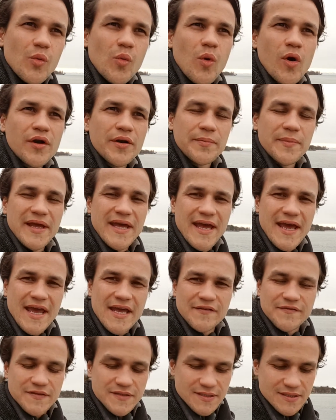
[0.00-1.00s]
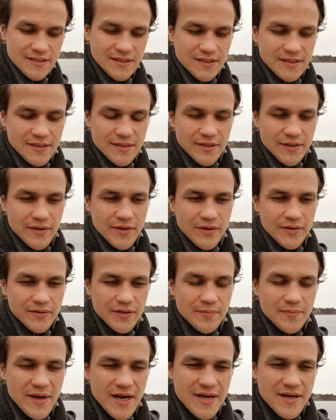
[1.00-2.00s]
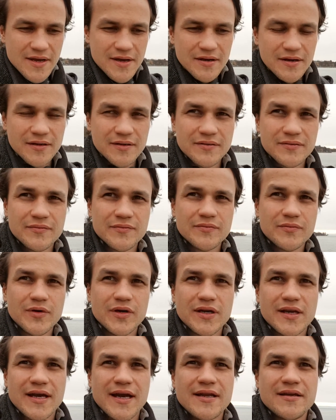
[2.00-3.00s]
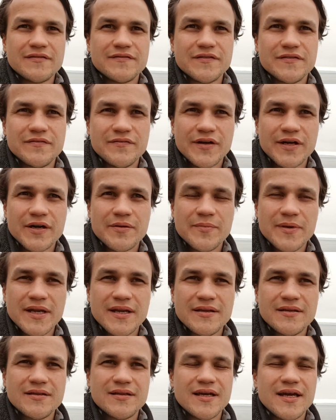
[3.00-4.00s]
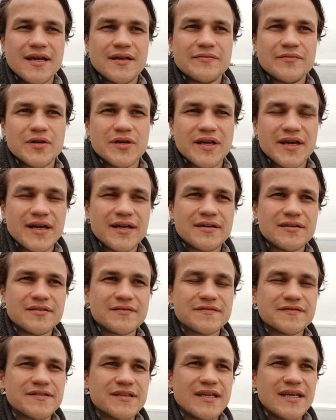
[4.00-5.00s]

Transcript: water behaves, depending on what kind of environment and what kind of